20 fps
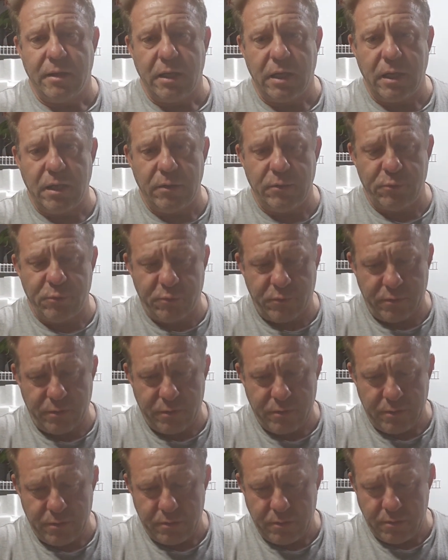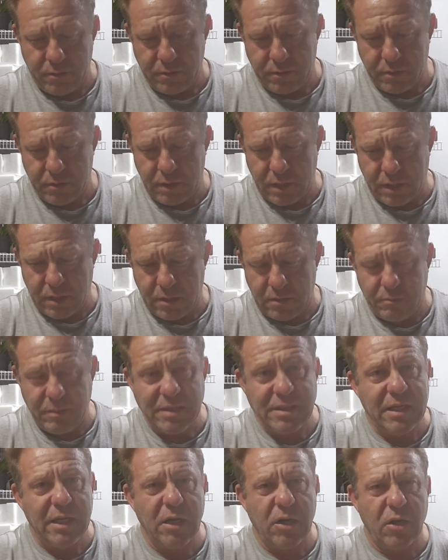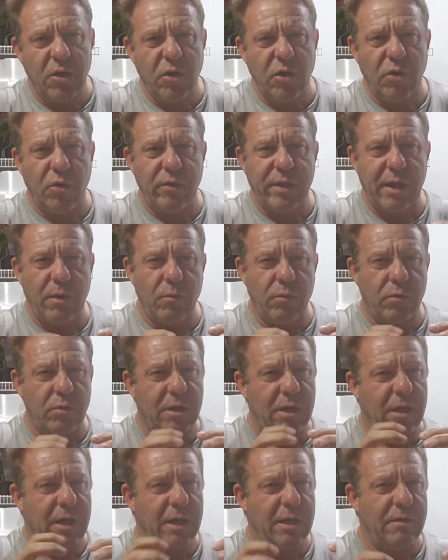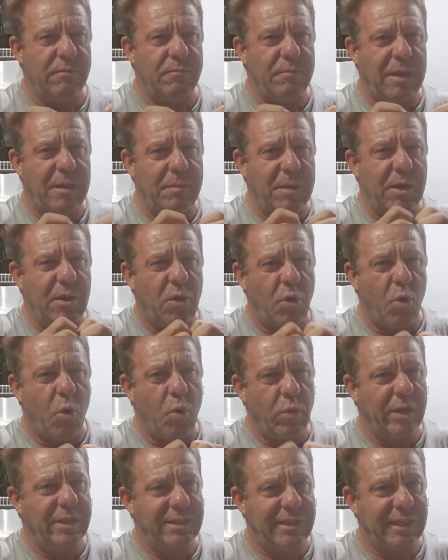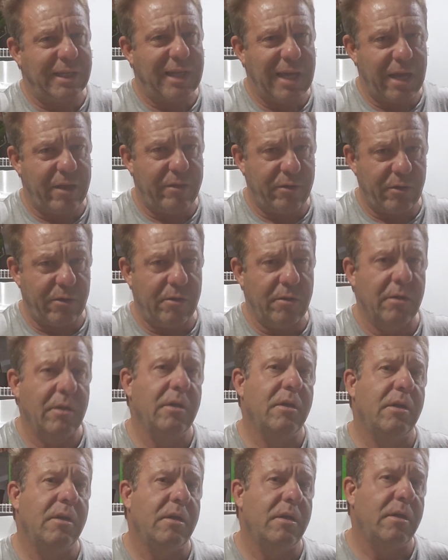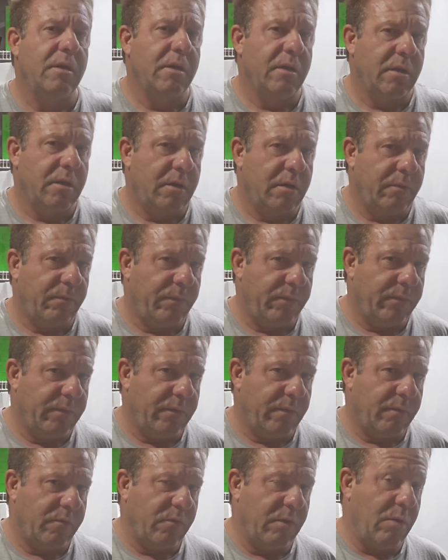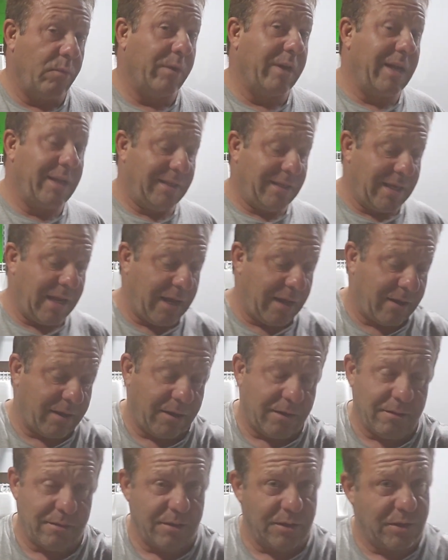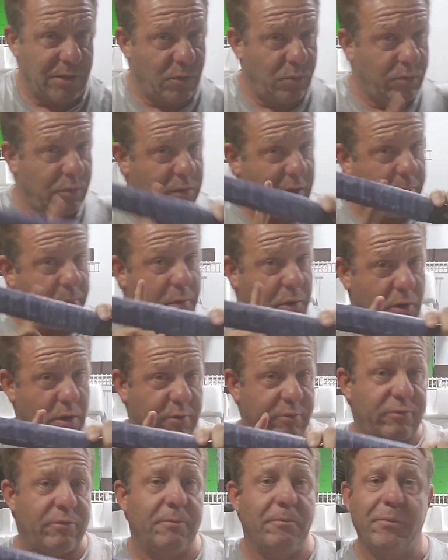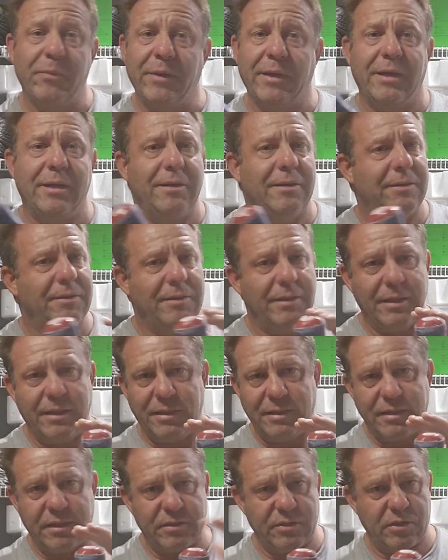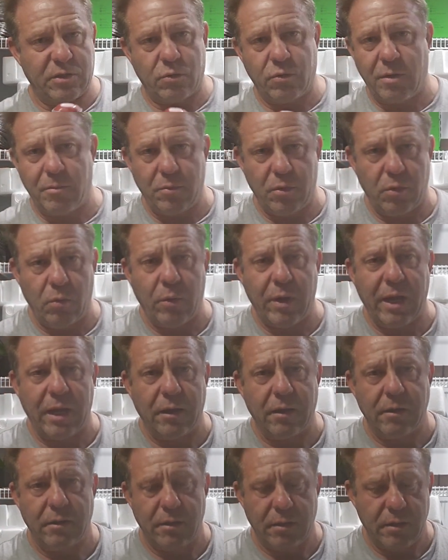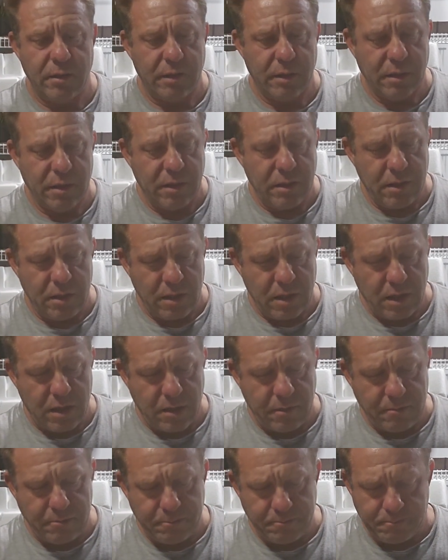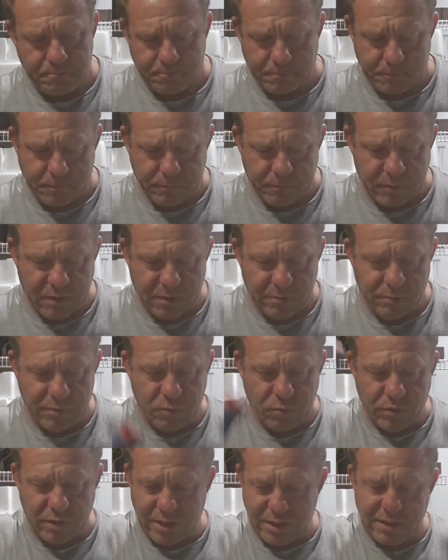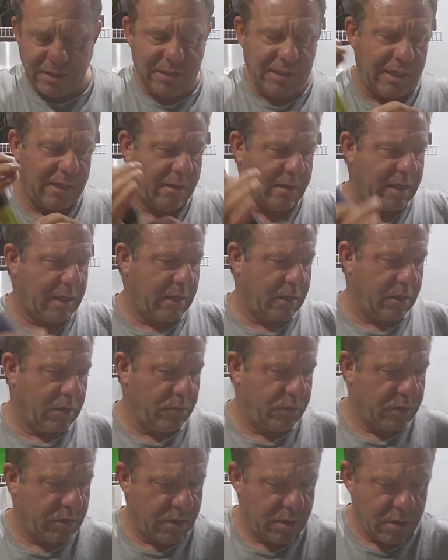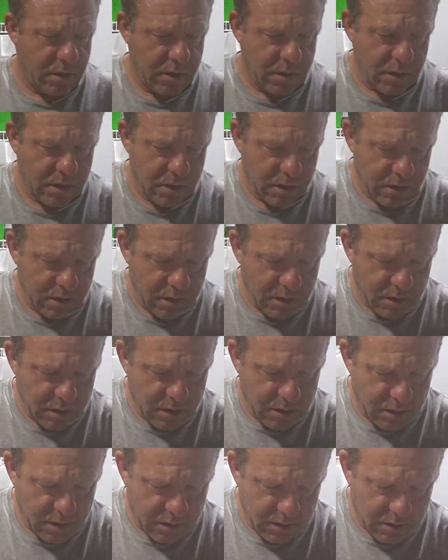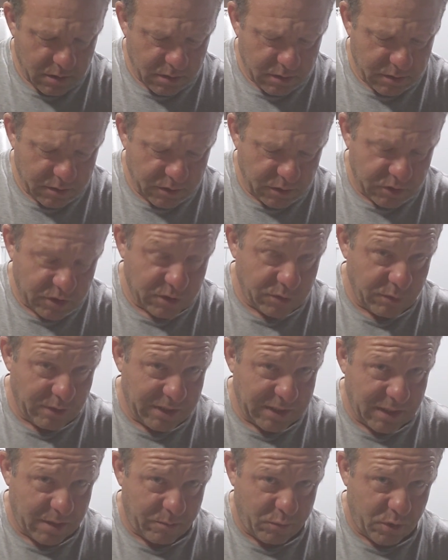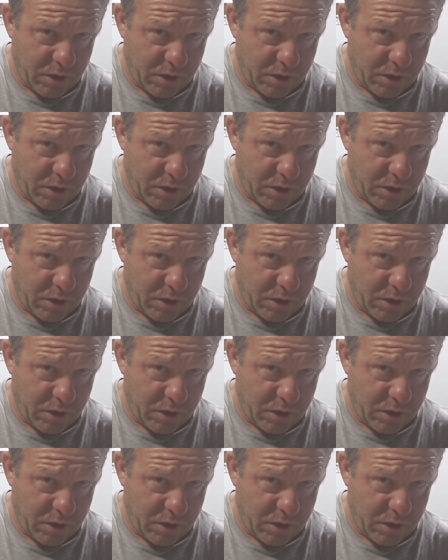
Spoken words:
of material that will kind of maybe hold it together, so that when I take this old grip off, it doesn't crumble away. But we're going to see how that goes. So it's a 3-step